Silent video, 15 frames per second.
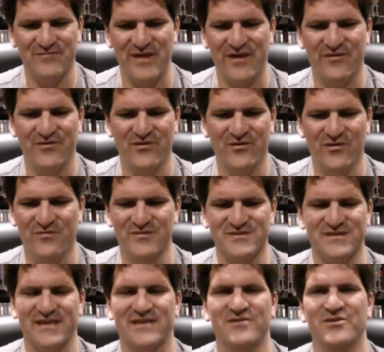I don't know,
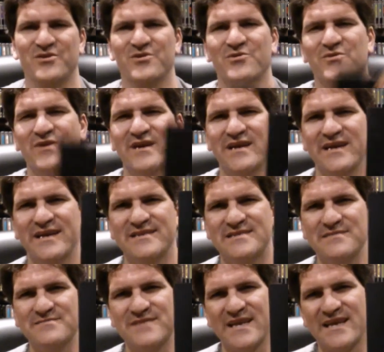almost like new. It
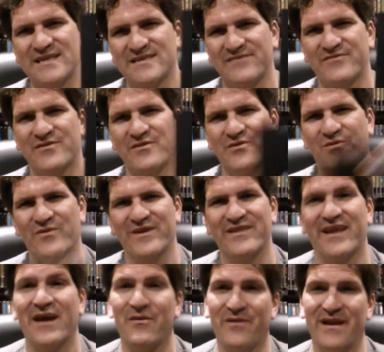seems like, except for the one
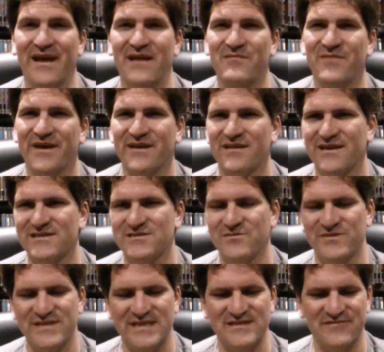that I want to add in my collection,
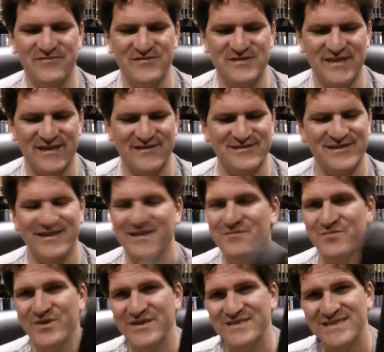which has a few stickers on it,
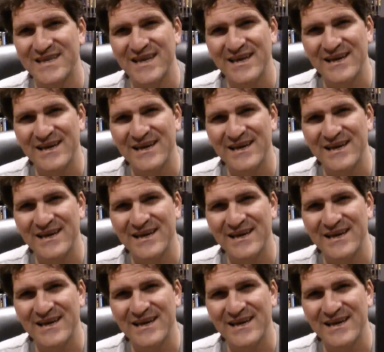but